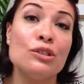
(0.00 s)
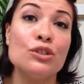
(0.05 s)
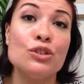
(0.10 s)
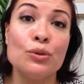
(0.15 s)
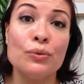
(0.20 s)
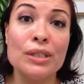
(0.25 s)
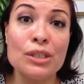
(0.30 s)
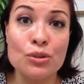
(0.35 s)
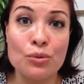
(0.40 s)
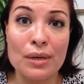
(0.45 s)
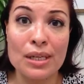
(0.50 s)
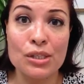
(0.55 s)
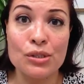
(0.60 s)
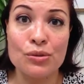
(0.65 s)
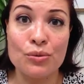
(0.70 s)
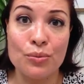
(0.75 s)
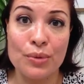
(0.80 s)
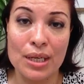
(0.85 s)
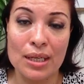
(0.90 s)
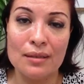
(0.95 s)
when you do it
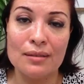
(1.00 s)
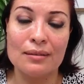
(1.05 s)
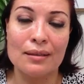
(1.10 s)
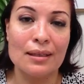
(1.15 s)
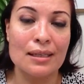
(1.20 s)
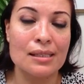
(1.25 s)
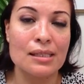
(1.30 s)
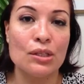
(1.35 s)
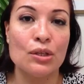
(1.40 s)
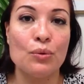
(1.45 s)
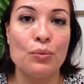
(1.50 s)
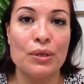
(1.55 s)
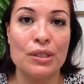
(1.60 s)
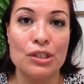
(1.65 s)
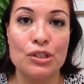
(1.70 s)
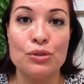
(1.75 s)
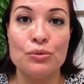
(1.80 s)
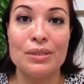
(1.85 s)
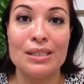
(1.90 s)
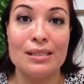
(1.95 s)
twice a week, like I said,
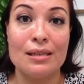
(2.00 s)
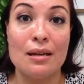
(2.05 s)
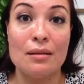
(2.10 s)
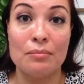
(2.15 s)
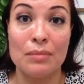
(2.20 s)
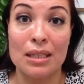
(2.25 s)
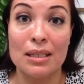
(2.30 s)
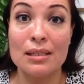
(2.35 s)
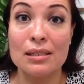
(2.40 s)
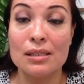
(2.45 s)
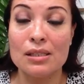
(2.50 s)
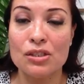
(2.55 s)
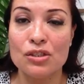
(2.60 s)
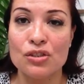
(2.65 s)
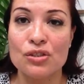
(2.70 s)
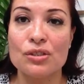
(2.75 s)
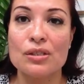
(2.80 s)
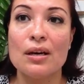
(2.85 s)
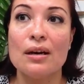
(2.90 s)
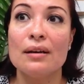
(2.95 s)
you want to do it 10
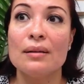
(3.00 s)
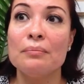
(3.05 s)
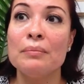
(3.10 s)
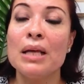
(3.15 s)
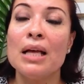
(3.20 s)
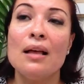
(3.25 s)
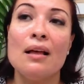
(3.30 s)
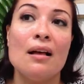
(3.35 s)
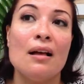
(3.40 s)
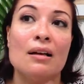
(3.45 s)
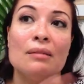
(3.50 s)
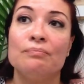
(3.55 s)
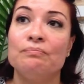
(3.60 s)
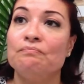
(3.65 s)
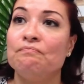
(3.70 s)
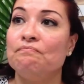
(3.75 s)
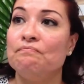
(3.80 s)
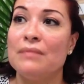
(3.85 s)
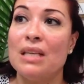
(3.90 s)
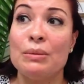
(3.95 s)
minutes each time.
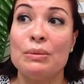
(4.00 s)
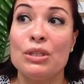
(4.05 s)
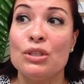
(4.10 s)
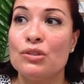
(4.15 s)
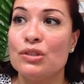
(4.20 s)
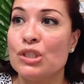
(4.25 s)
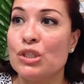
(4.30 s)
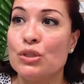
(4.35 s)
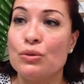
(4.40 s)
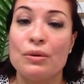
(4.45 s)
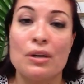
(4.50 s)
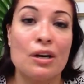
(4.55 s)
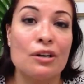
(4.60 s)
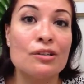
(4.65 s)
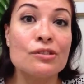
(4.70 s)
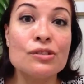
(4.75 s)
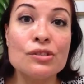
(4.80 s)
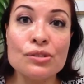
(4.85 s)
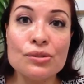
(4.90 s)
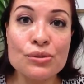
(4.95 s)
Maybe you can
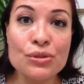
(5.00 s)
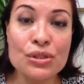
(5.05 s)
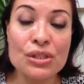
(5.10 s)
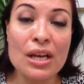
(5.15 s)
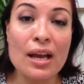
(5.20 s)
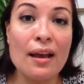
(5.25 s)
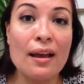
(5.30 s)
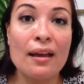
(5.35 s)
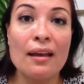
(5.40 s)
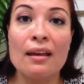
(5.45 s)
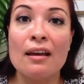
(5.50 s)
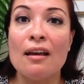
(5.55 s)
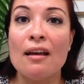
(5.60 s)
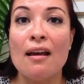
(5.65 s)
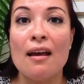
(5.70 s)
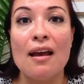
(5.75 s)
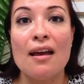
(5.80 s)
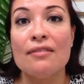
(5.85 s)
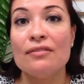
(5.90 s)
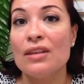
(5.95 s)
do it on a
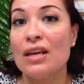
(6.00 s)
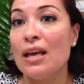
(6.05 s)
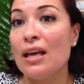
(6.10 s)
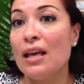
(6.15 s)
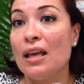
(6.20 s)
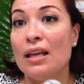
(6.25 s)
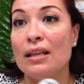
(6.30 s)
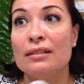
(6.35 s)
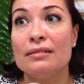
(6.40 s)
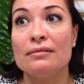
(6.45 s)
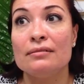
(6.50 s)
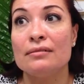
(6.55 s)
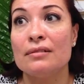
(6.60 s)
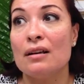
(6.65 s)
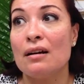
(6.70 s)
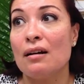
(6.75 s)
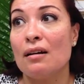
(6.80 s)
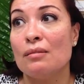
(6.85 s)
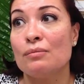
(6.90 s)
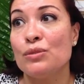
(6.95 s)
Tuesday, and
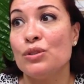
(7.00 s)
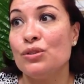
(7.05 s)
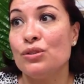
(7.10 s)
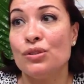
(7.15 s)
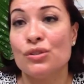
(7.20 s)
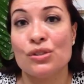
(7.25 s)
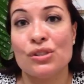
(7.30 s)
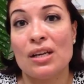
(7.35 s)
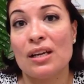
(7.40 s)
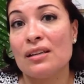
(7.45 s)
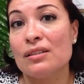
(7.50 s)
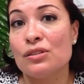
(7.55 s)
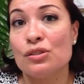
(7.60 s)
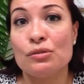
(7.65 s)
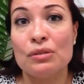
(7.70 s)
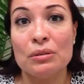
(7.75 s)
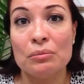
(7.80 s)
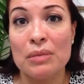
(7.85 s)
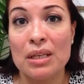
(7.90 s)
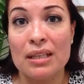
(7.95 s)
then do your
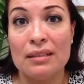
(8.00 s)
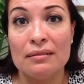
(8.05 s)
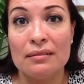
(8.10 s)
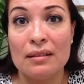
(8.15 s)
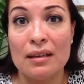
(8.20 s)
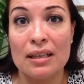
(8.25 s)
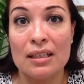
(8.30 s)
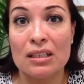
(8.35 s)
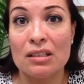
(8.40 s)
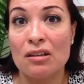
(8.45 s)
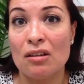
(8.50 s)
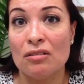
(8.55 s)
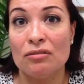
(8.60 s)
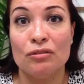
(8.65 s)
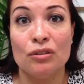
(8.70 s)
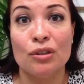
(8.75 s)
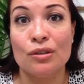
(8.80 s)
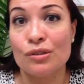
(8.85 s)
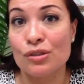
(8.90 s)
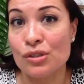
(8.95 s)
second treatment
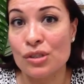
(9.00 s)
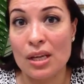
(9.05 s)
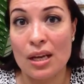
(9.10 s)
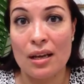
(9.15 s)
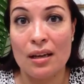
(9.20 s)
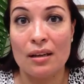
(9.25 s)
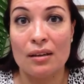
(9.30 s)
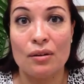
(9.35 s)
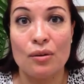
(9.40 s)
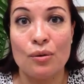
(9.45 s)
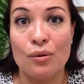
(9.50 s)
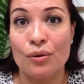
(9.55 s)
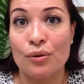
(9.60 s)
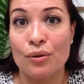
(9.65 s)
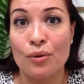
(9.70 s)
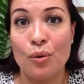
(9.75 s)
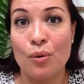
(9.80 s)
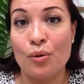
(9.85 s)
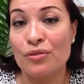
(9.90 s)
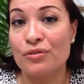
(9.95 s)
like on Thursday
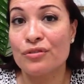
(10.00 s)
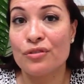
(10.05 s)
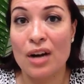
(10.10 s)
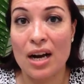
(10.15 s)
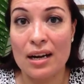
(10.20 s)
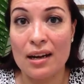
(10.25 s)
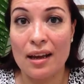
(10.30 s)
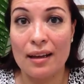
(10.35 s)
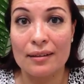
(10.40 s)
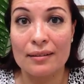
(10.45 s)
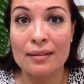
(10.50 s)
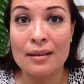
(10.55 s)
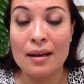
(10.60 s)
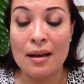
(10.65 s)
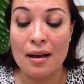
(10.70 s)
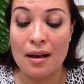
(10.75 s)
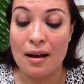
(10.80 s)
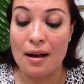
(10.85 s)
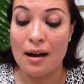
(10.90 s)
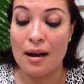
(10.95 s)
or
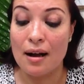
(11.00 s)
Friday.